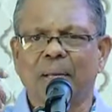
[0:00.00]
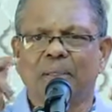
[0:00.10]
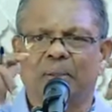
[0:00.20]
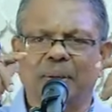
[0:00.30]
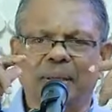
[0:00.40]

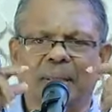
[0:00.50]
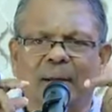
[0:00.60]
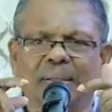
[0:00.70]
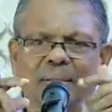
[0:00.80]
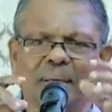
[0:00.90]
So in
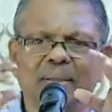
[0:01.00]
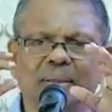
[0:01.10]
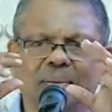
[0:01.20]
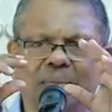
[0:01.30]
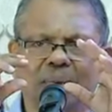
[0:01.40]
that
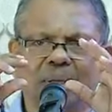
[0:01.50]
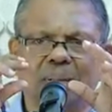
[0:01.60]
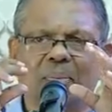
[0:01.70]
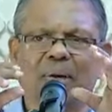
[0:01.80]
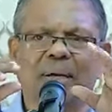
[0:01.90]
sense,
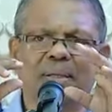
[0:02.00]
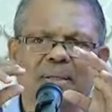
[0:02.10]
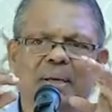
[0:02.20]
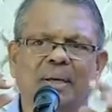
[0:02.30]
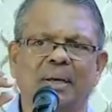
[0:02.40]
Buddhist
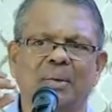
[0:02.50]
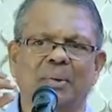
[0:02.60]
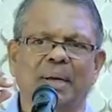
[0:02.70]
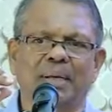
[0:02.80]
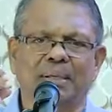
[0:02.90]
monastic
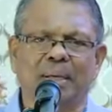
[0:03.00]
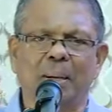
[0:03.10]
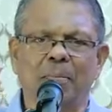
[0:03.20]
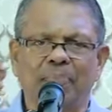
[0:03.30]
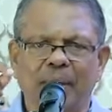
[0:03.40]
education